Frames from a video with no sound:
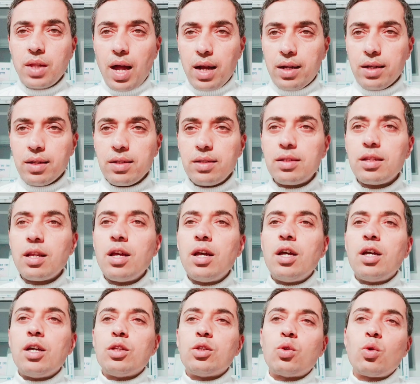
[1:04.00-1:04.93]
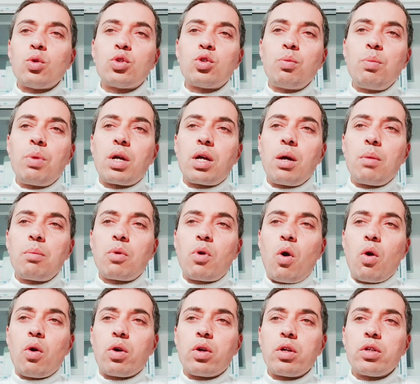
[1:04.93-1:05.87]
That is, those who become
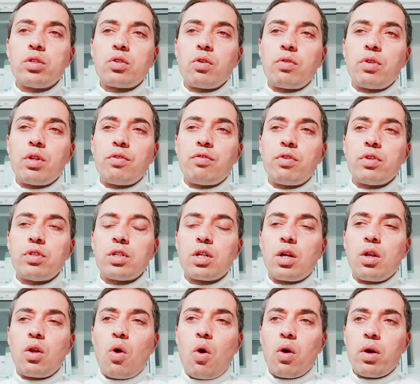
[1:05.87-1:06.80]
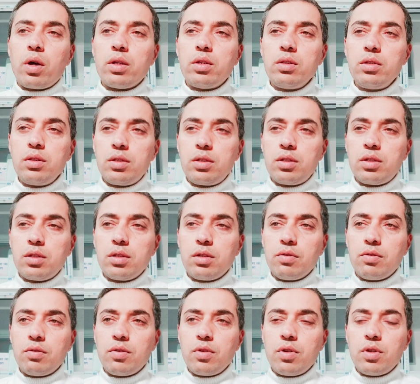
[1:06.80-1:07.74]
conquerors of the physical organs,
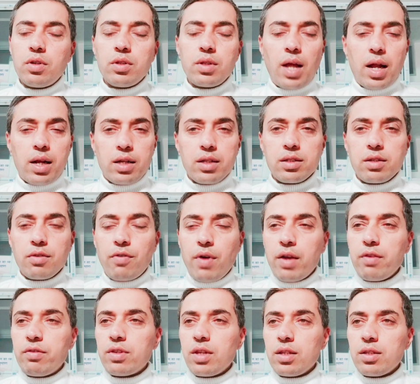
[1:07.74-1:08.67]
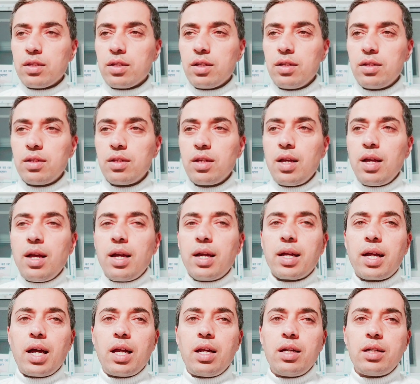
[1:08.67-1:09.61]
that is the five senses,
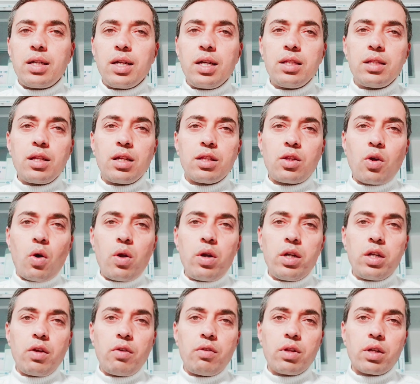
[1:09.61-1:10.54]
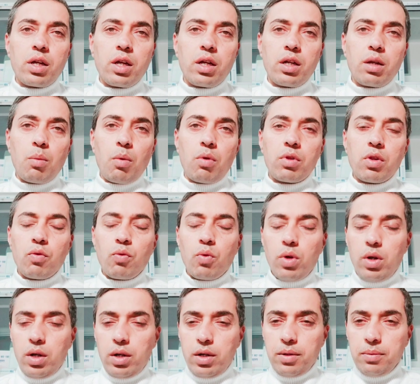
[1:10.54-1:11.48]
can attain the authority of the kingdom of the
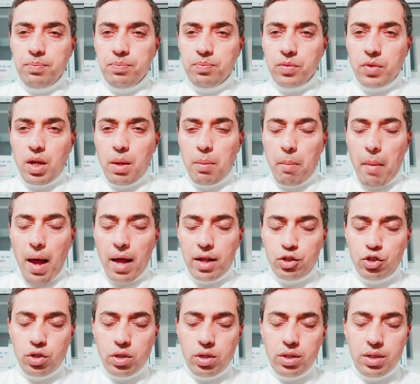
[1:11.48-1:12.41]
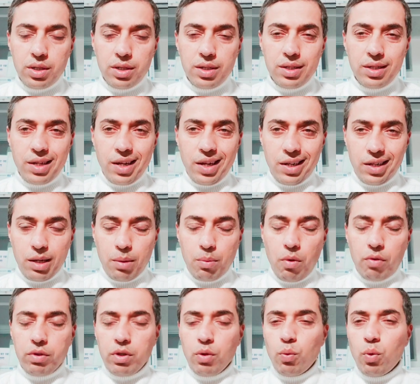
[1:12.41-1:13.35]
world. Imagine
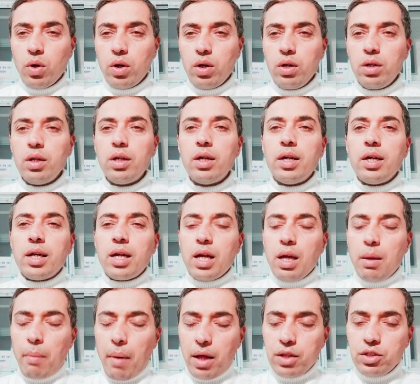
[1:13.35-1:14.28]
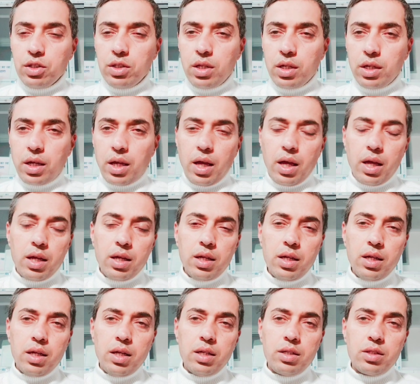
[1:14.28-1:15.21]
kingdom of the world. Imagine the
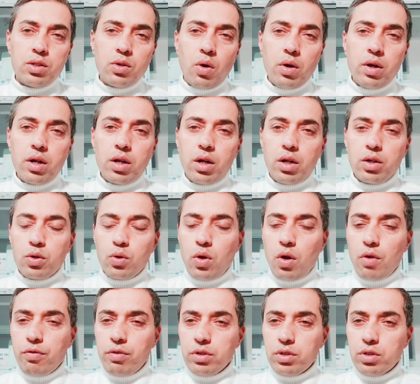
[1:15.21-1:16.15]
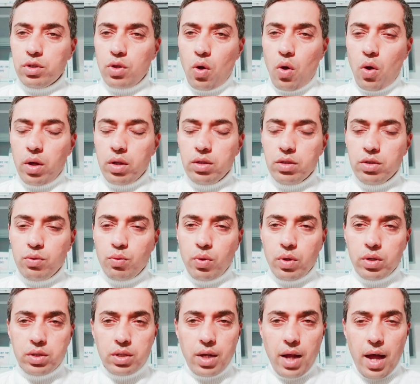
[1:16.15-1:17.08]
king, he is not in control of his thoughts,
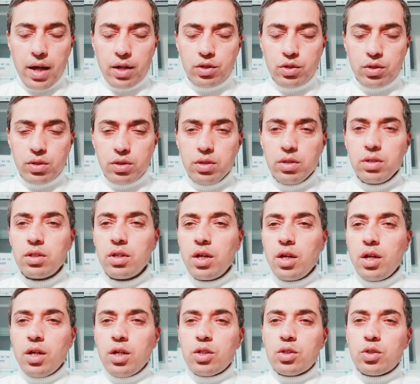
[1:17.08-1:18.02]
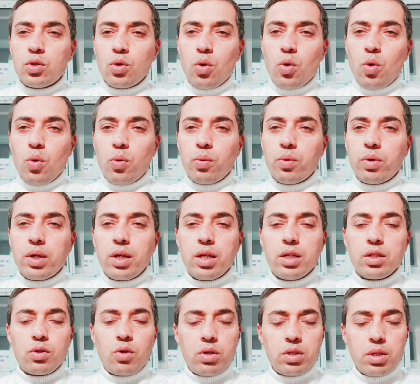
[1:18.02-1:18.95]
words and actions. So he
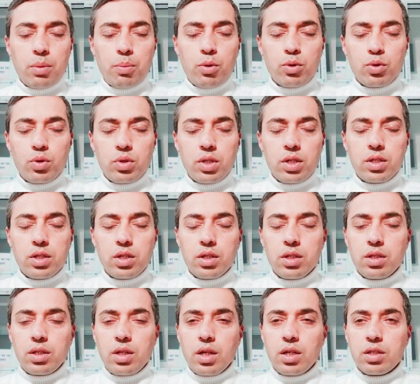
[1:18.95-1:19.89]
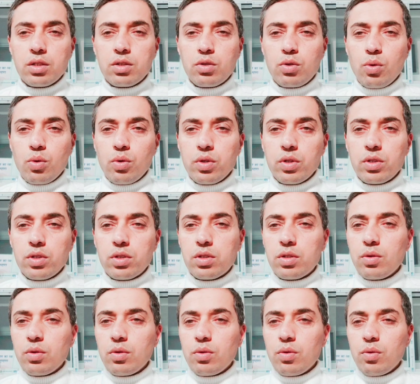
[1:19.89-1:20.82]
is not supposed to say certain things through
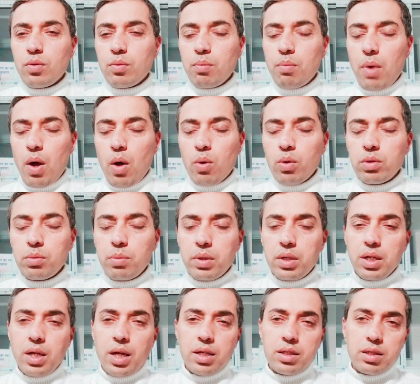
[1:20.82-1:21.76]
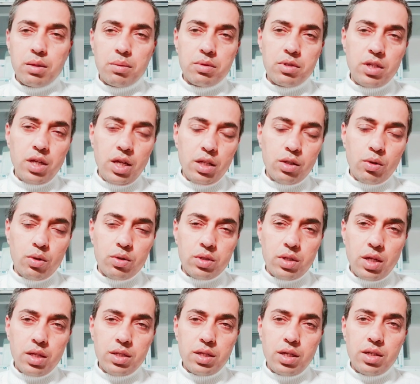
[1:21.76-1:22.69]
his mouth, but he ends up saying those
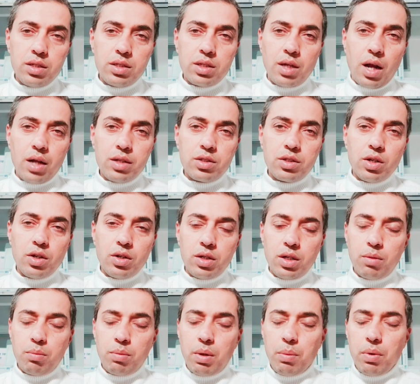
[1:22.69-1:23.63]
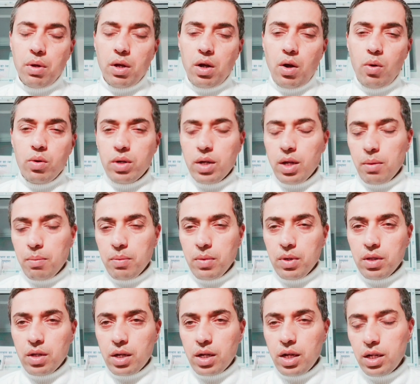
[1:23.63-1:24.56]
things and starts hurting people around him
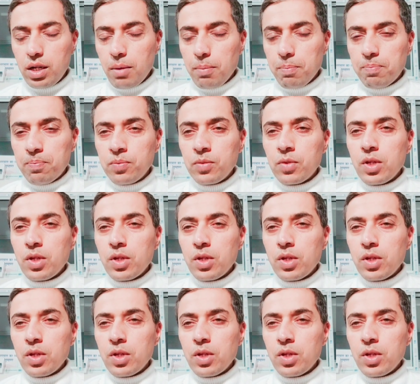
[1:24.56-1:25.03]
in the kingdom